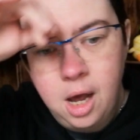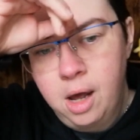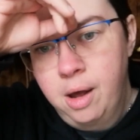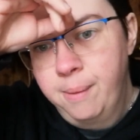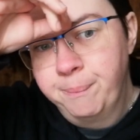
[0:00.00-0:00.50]

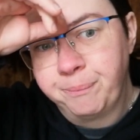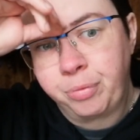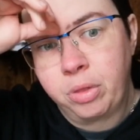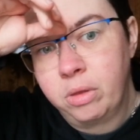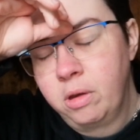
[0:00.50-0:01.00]

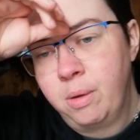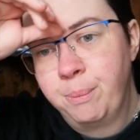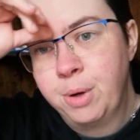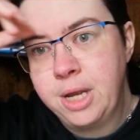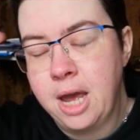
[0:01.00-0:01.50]

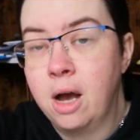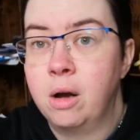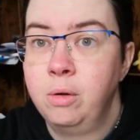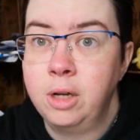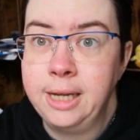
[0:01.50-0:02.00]
But yeah,
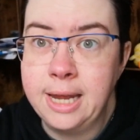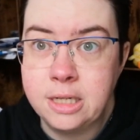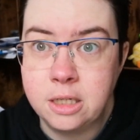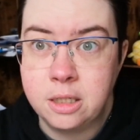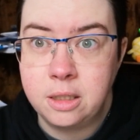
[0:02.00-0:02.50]
I'm going to get
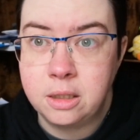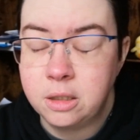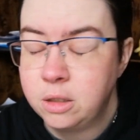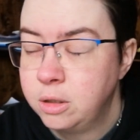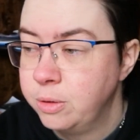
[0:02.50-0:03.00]
into
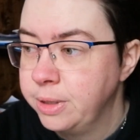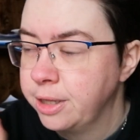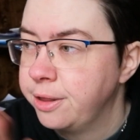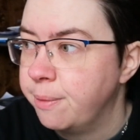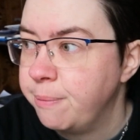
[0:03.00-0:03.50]
doing the
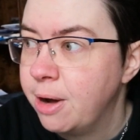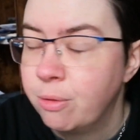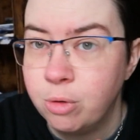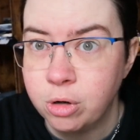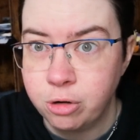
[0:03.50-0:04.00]

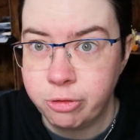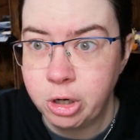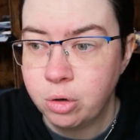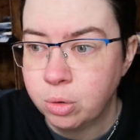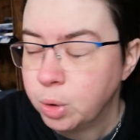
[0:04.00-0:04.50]
thumbnail. I'm not going to
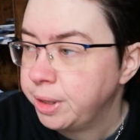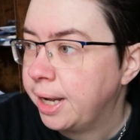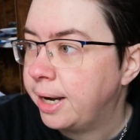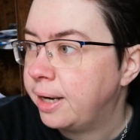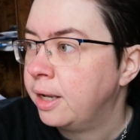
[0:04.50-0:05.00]
record
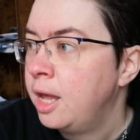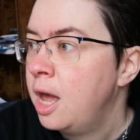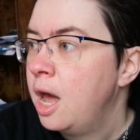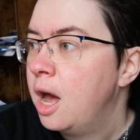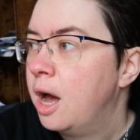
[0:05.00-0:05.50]
that,
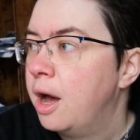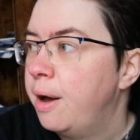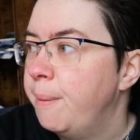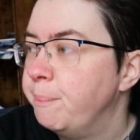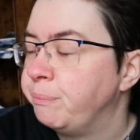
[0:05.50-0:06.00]

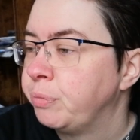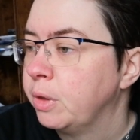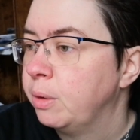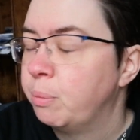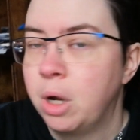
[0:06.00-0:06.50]

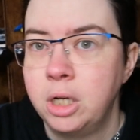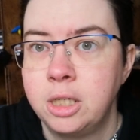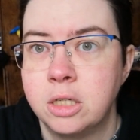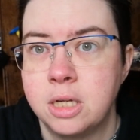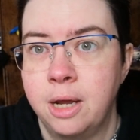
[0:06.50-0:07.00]
partly
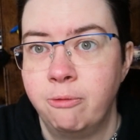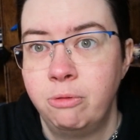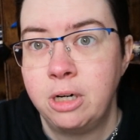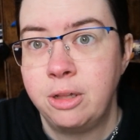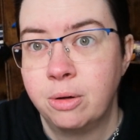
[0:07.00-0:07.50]
because I
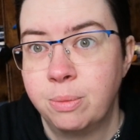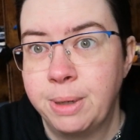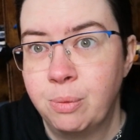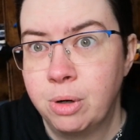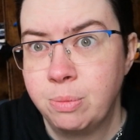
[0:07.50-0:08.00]
haven't really thought
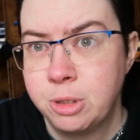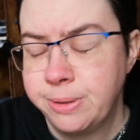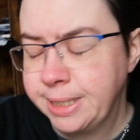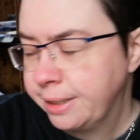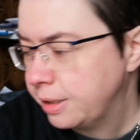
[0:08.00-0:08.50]
about what I'm
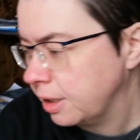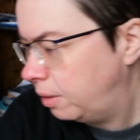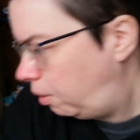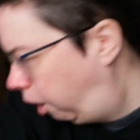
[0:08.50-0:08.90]
doing. So,